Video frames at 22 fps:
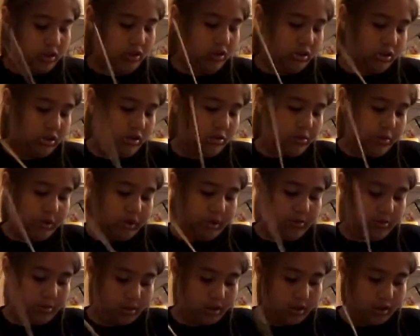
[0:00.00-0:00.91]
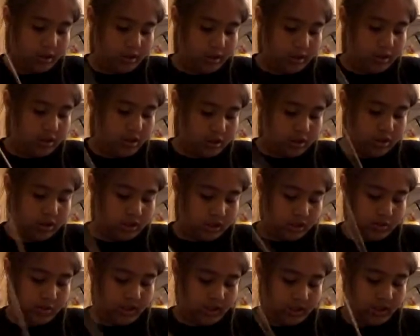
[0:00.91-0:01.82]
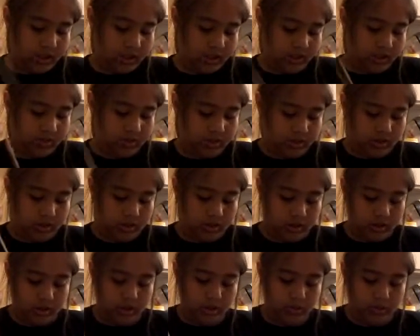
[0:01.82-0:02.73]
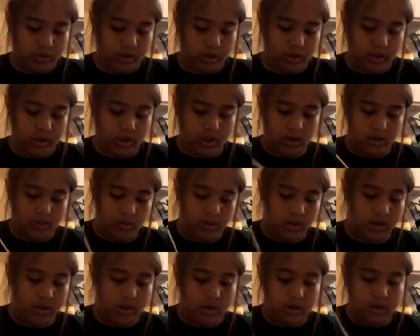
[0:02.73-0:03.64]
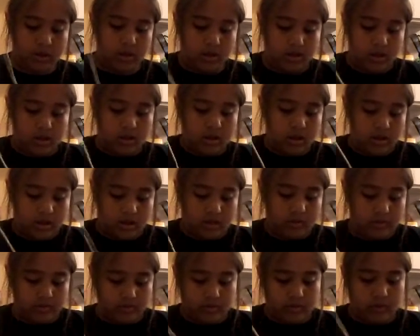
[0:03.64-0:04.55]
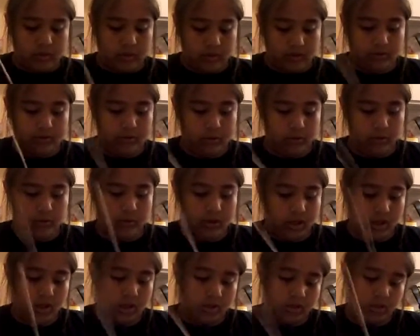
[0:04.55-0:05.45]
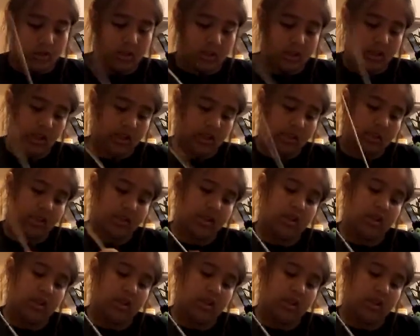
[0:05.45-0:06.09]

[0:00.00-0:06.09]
a little bit more just right now so I can pick it up. If you want to use your hands,